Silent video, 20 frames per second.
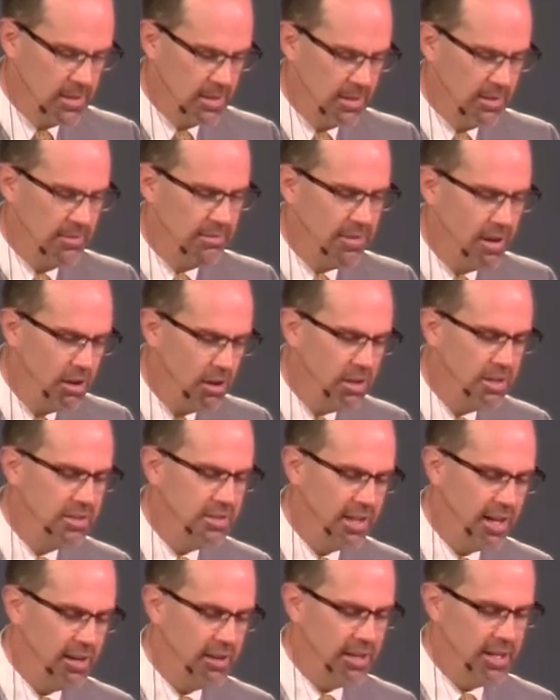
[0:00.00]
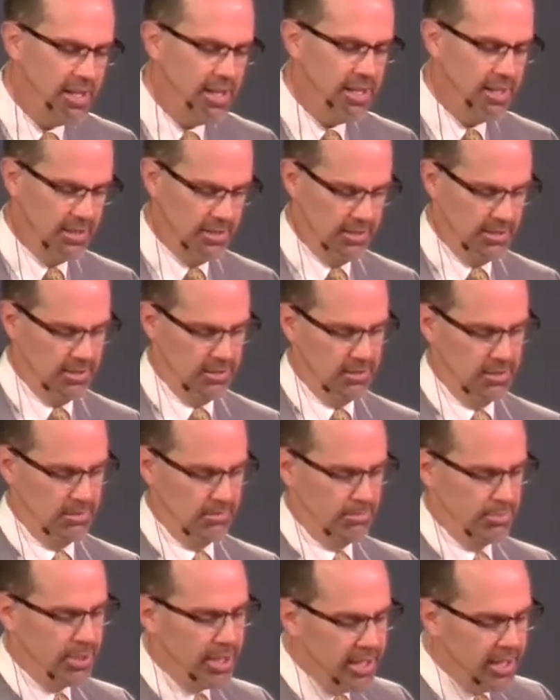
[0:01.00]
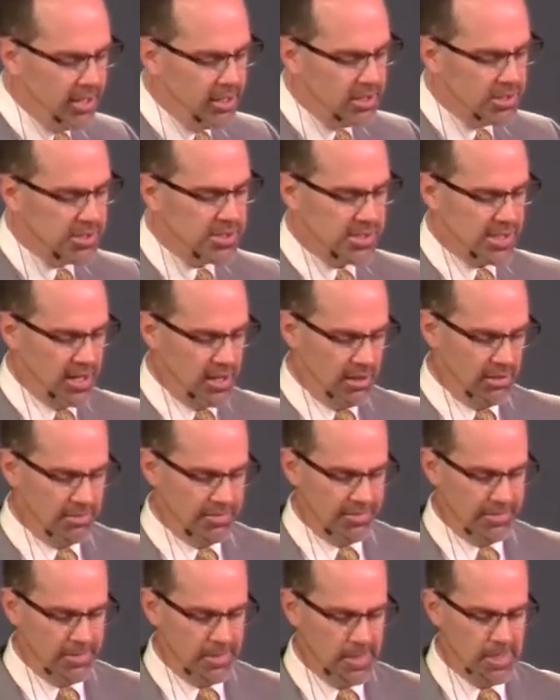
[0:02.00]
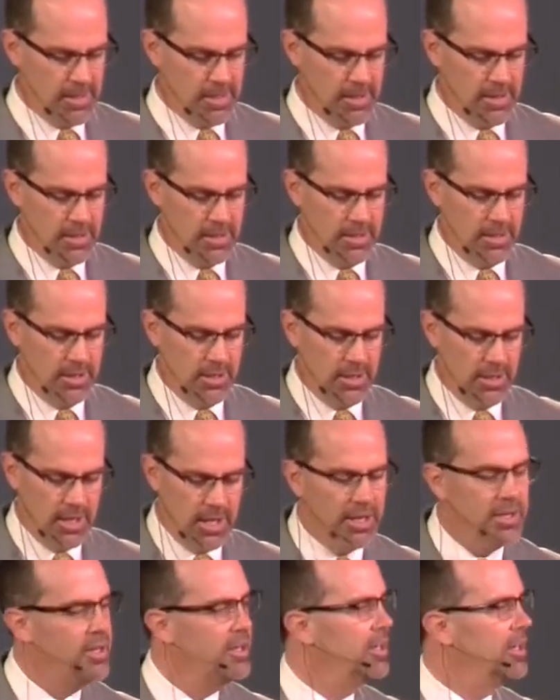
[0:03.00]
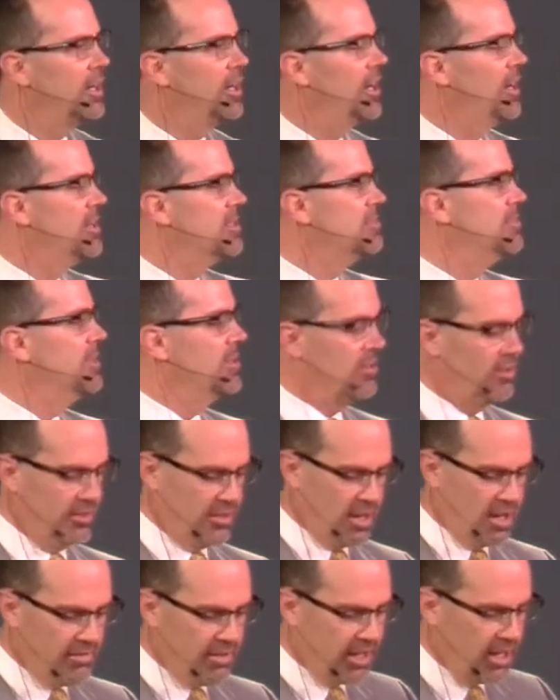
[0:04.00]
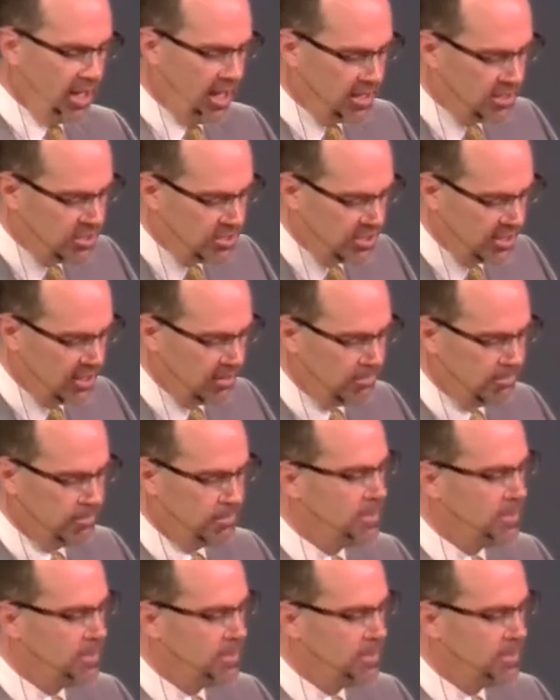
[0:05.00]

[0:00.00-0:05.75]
Voluntary bringing yourself under your husband's loving headship,